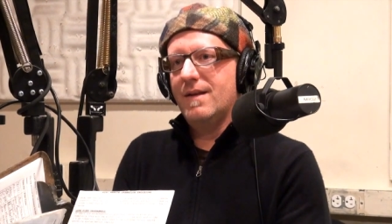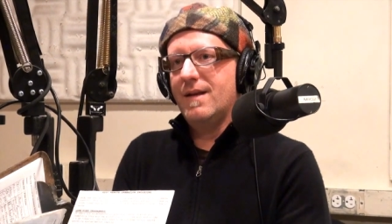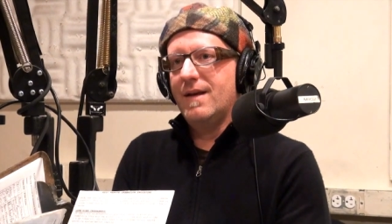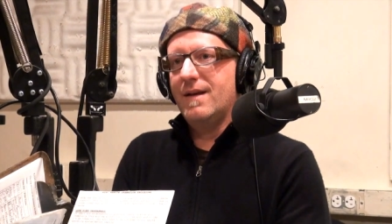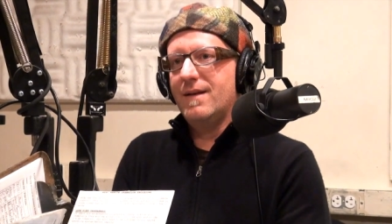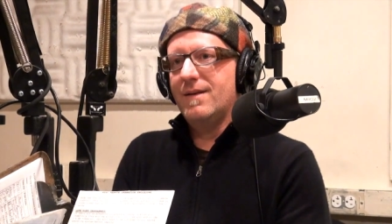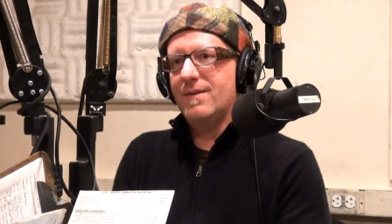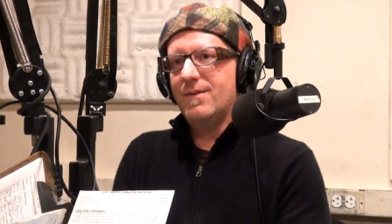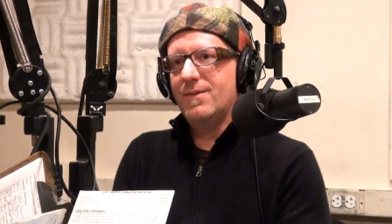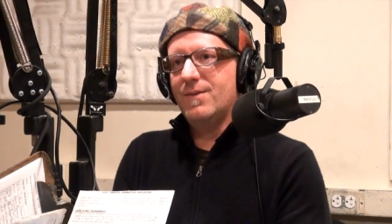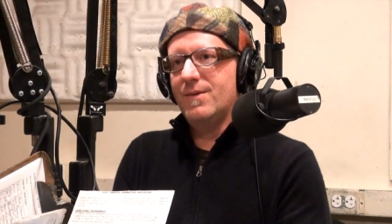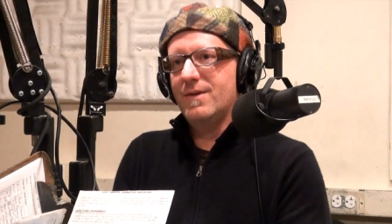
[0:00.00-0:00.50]

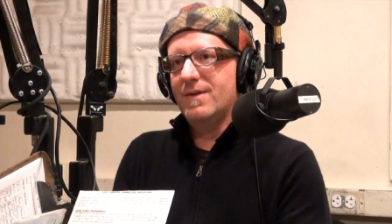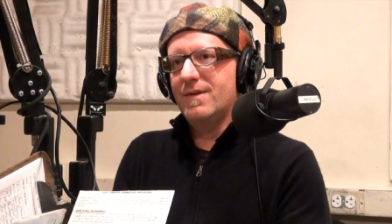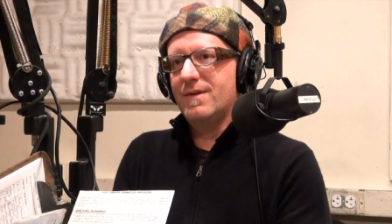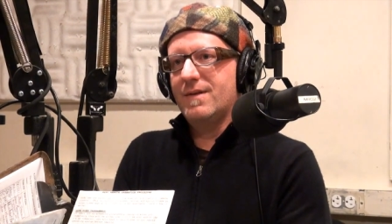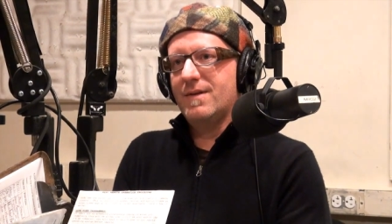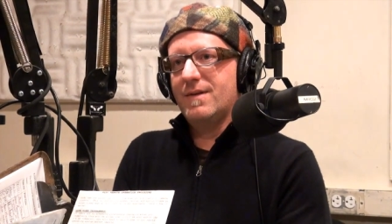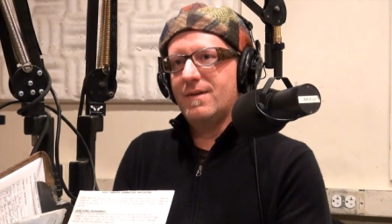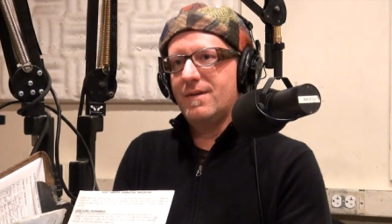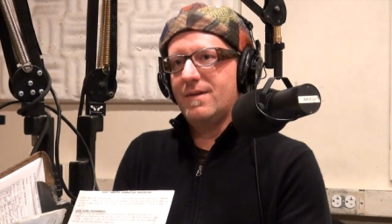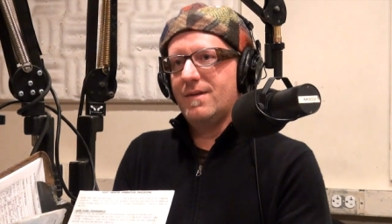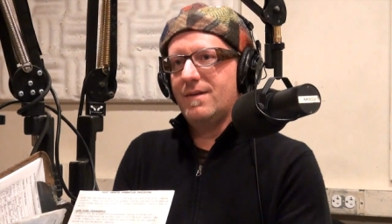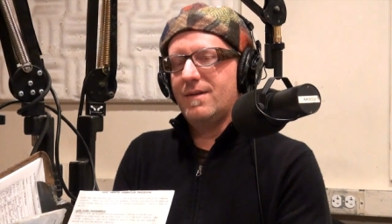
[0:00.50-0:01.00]
that
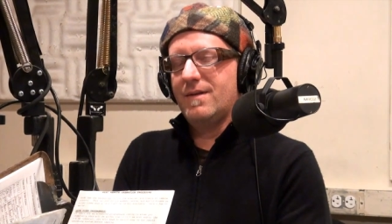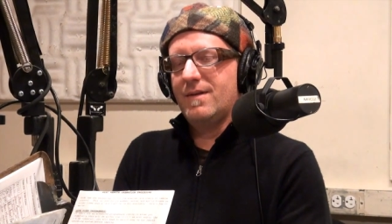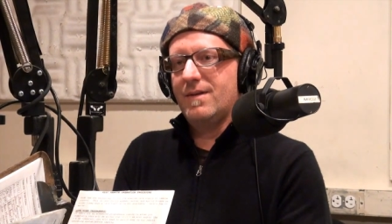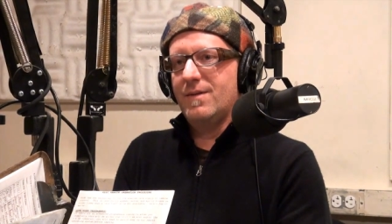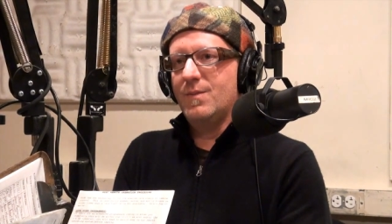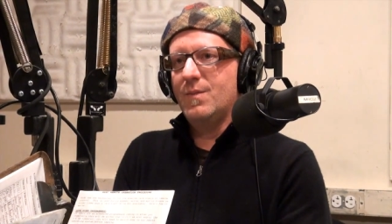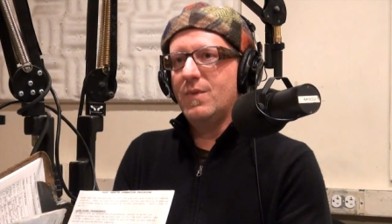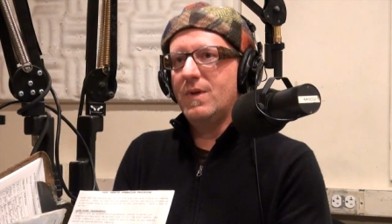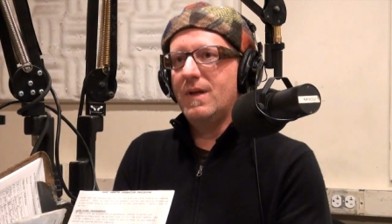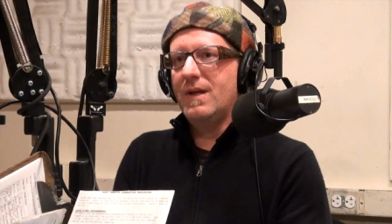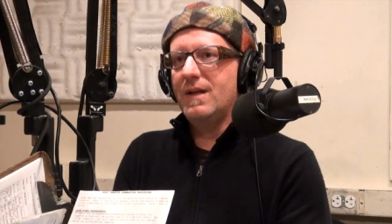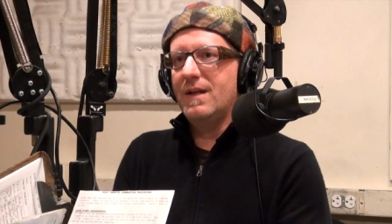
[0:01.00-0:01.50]
was
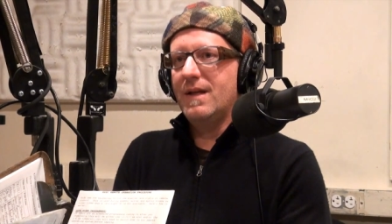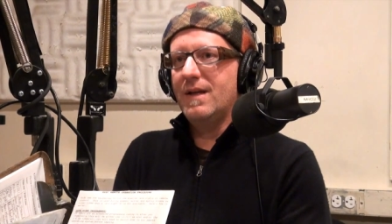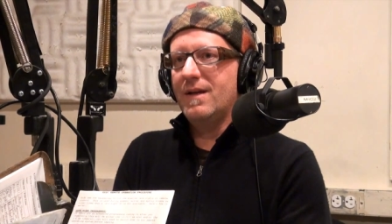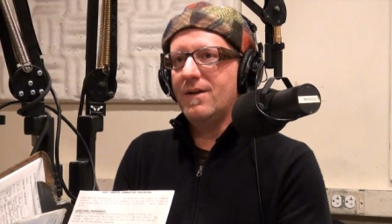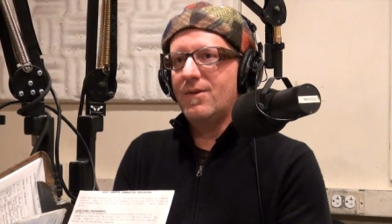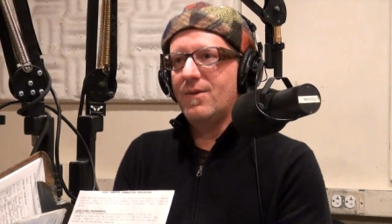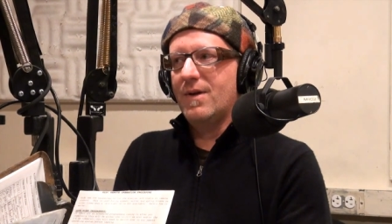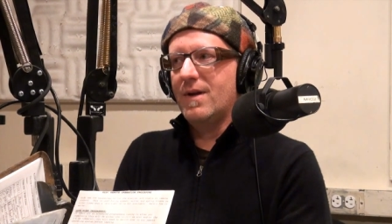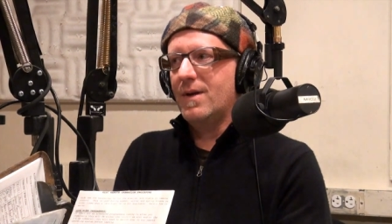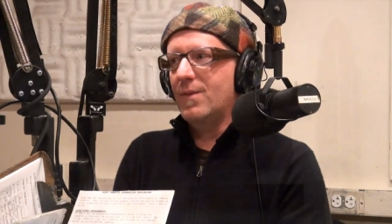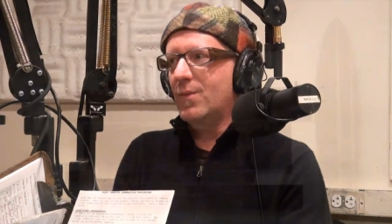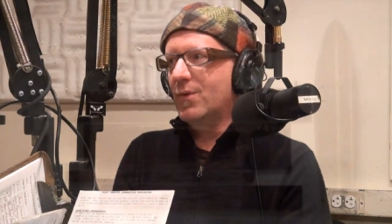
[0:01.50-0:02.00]
completely
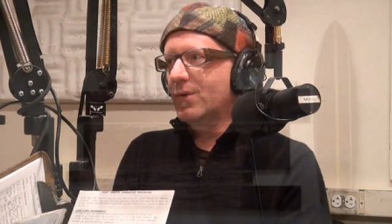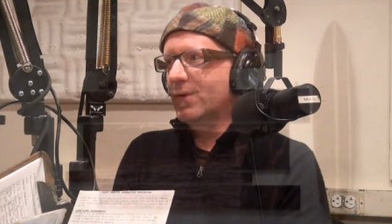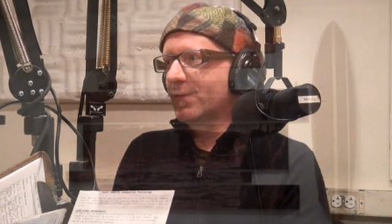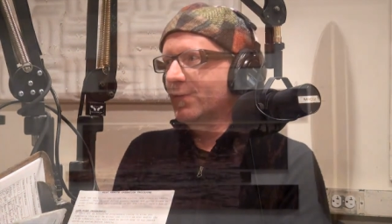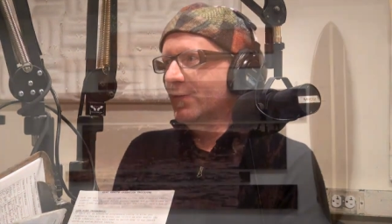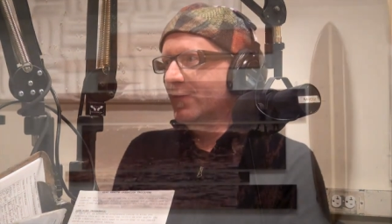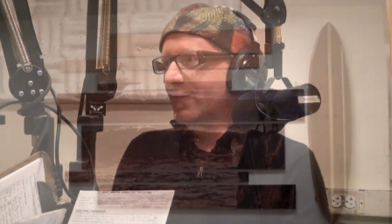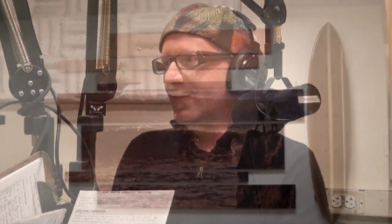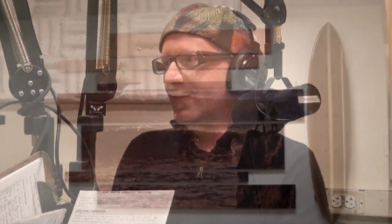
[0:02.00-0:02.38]
incredible.